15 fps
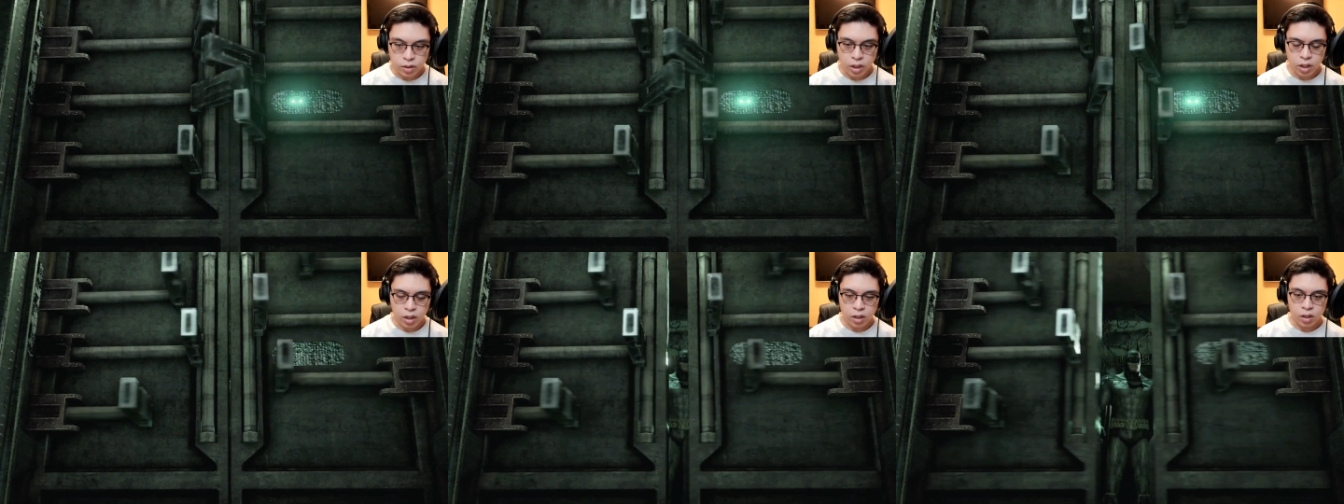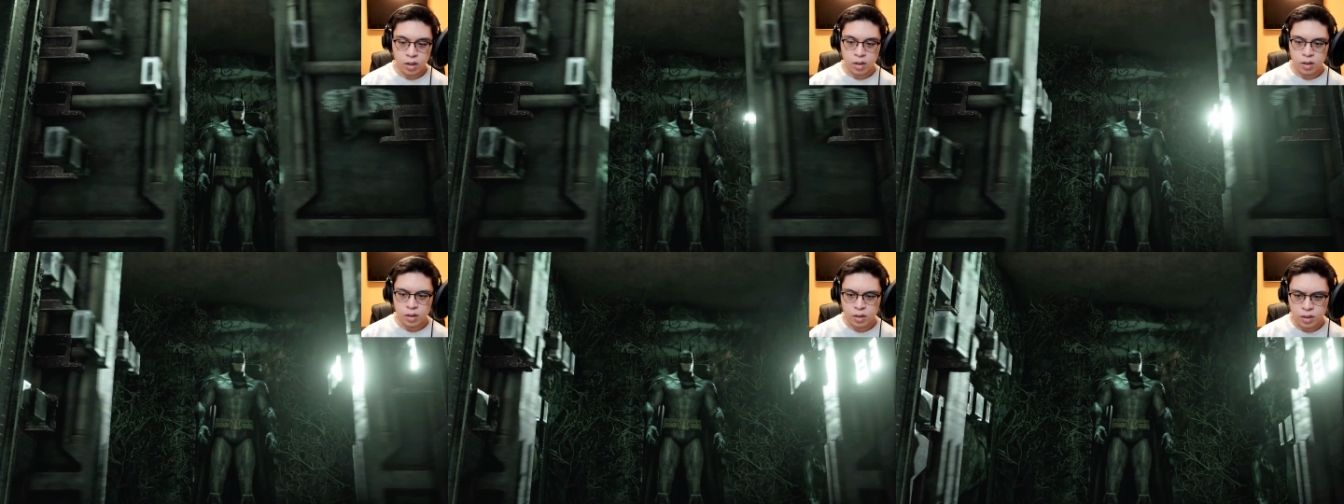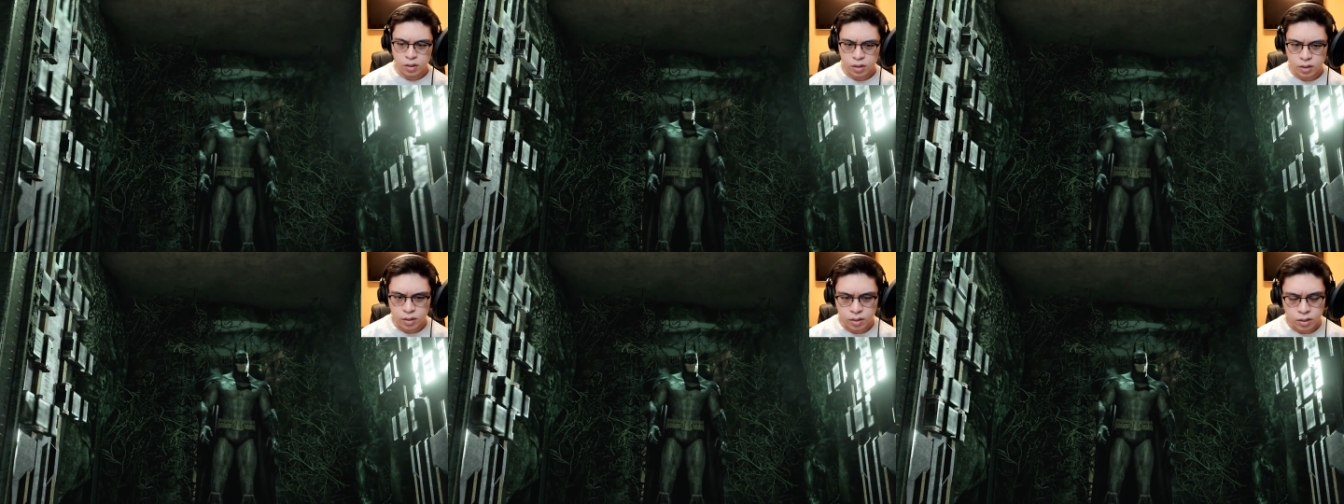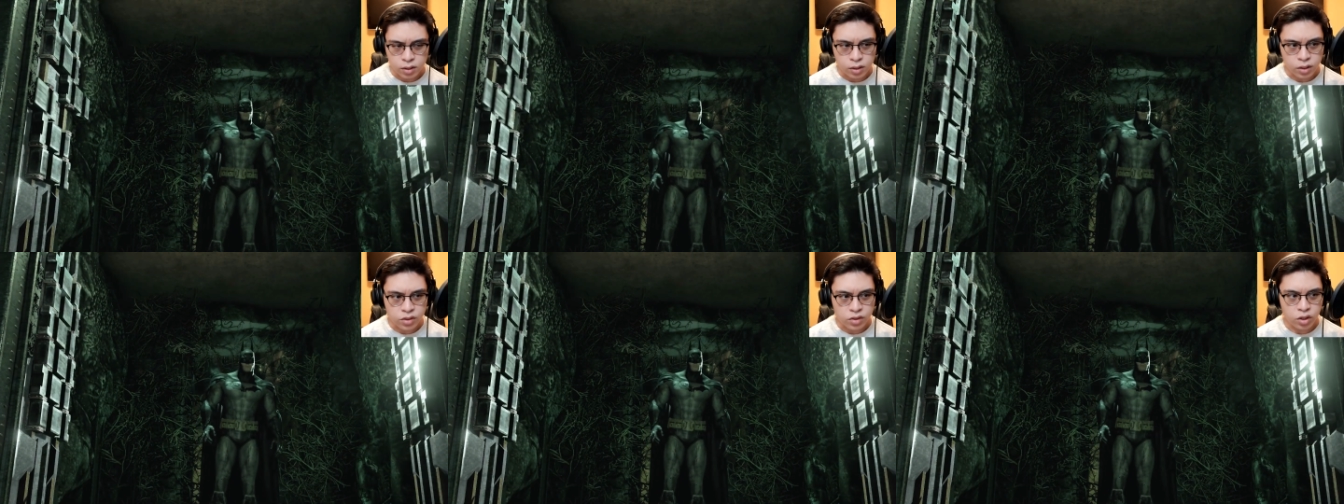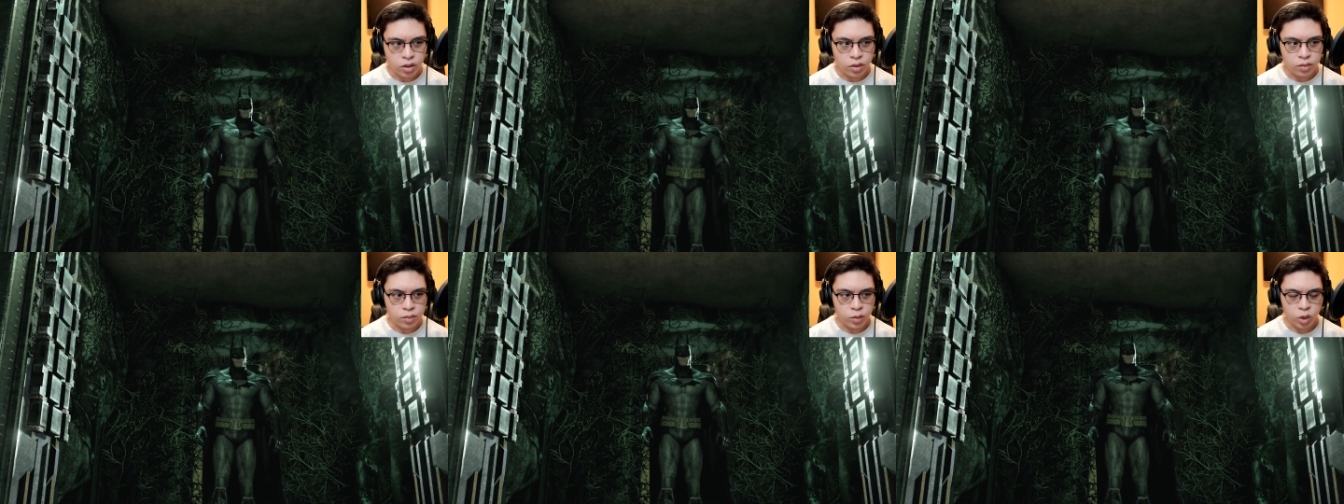Okay. Let's
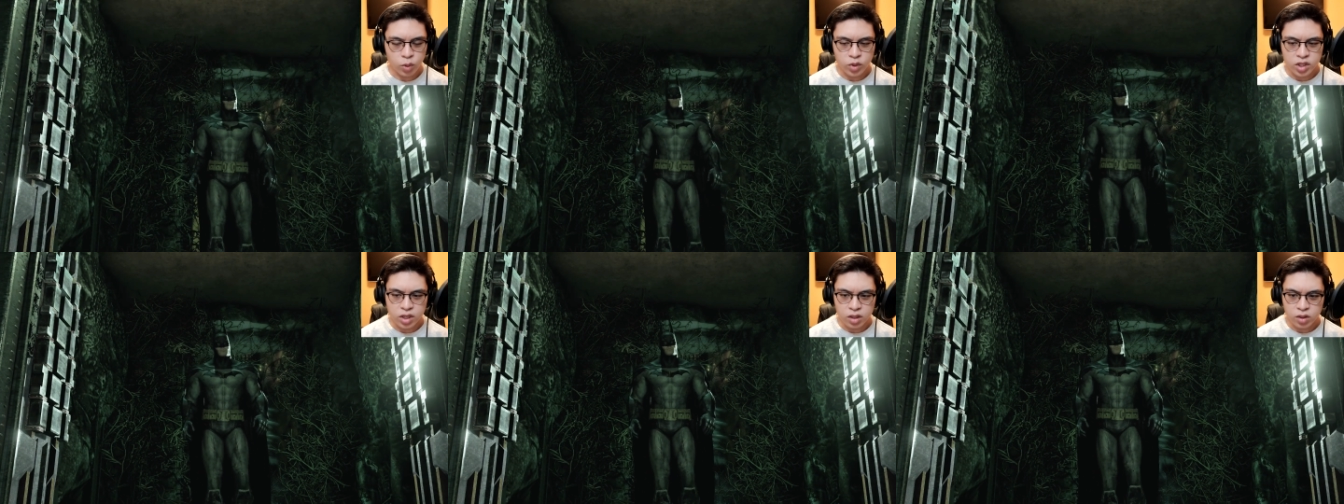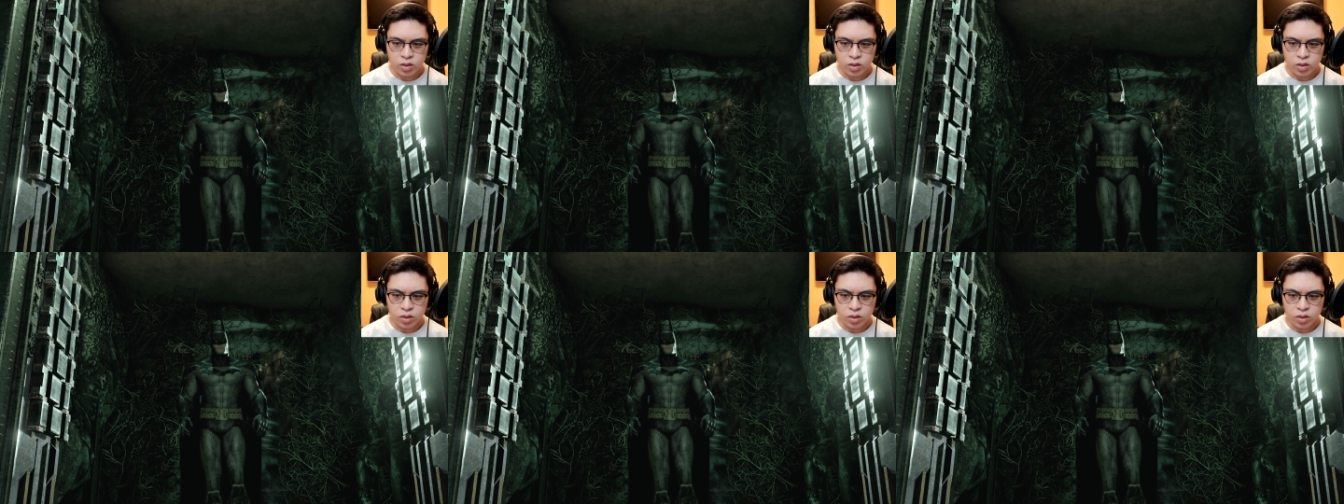go. What are we